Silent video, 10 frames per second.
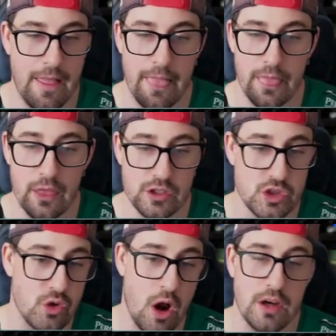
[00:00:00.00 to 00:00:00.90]
the
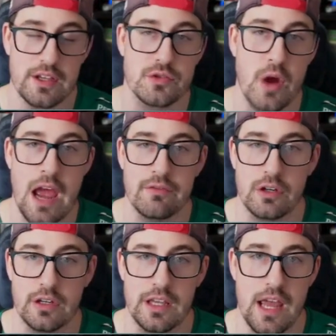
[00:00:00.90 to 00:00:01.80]
strongest driver
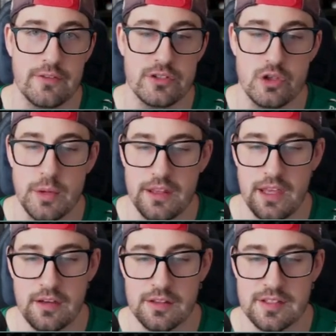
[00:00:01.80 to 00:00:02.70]
in F2 by the
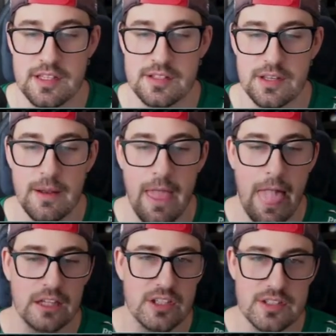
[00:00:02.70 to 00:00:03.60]
end of the season.
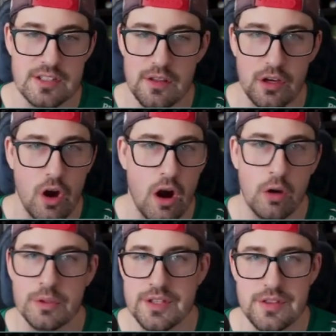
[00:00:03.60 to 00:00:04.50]
Just the car
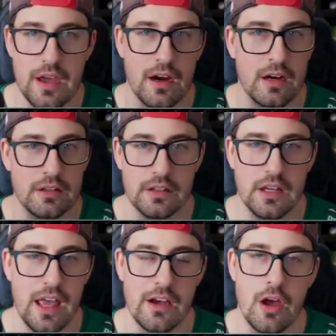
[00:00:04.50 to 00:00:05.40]
wasn't there and it
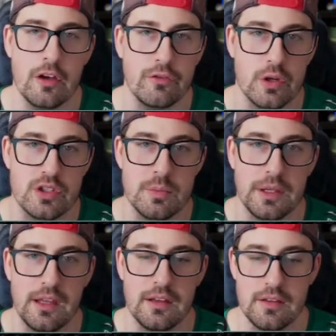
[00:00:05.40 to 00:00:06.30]
had an unfortunate beginning of the